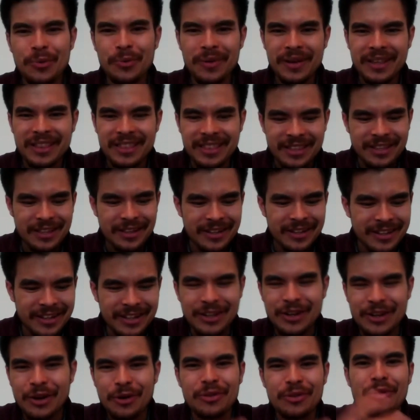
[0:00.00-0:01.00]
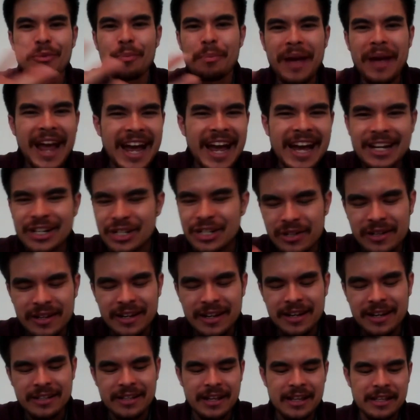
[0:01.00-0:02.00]
with the
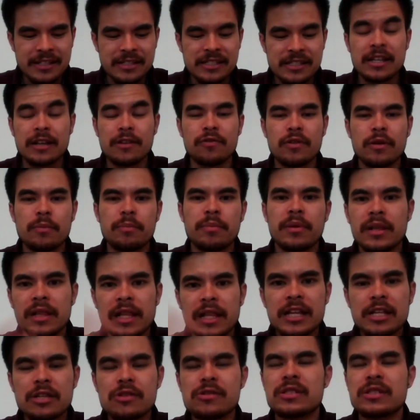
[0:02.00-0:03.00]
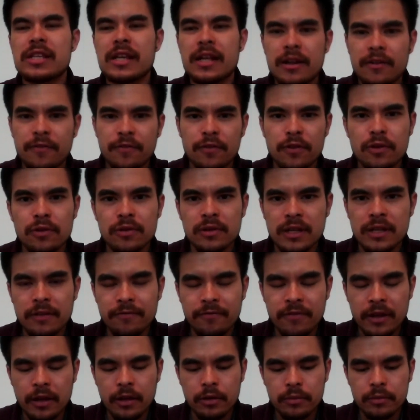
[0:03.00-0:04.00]
passion, etc. But like you said, if you
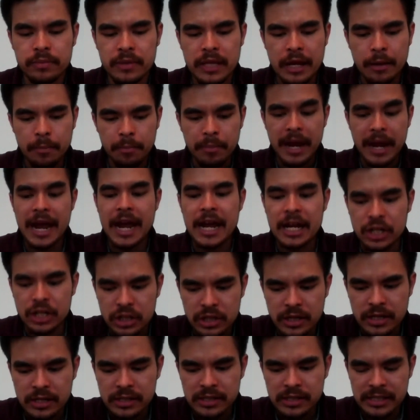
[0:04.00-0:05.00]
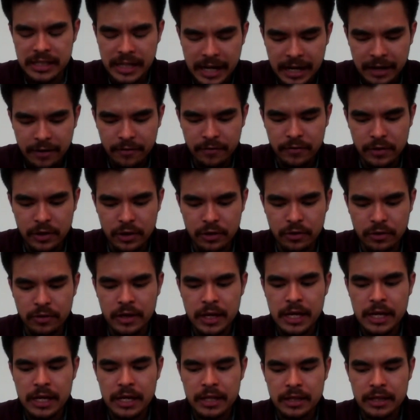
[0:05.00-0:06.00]
develop that passion inside of you,
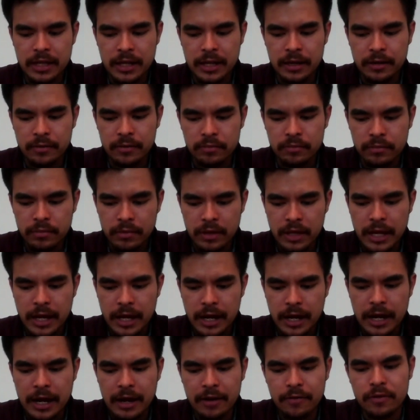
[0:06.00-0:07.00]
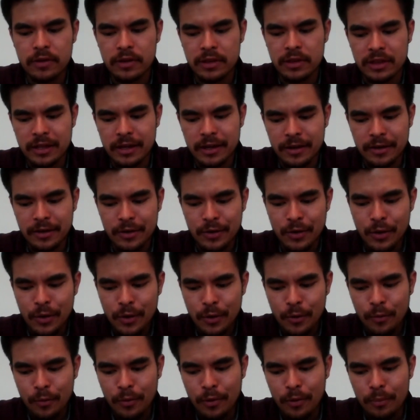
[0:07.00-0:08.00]
then yeah, everything
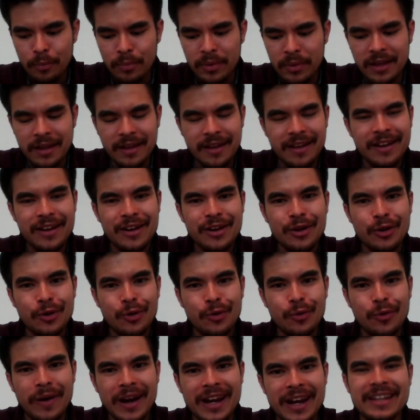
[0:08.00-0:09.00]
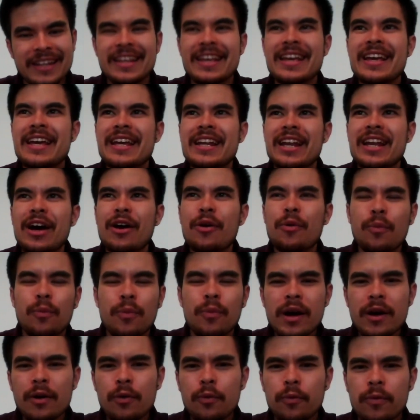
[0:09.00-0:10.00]
will be great. Now,
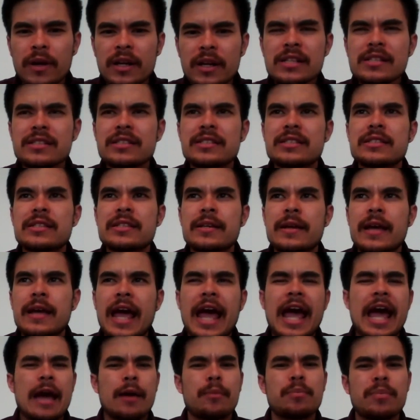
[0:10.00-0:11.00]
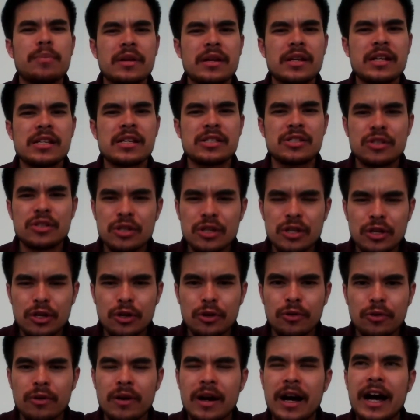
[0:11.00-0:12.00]
what is happiness to
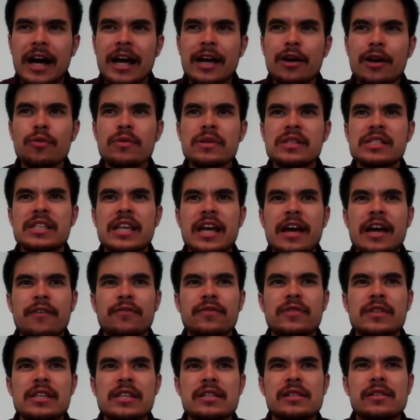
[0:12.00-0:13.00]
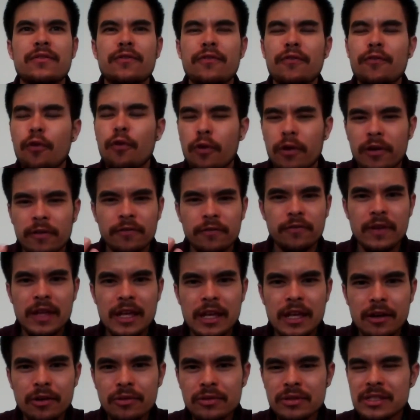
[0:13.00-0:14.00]
you? I always have these four
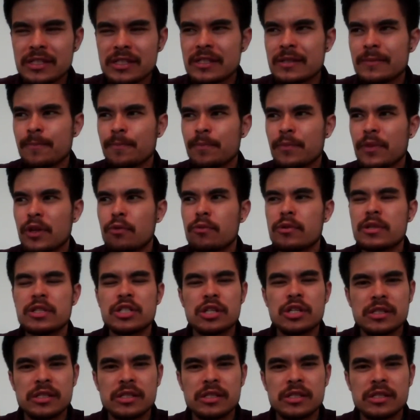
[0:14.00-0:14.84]
fields, which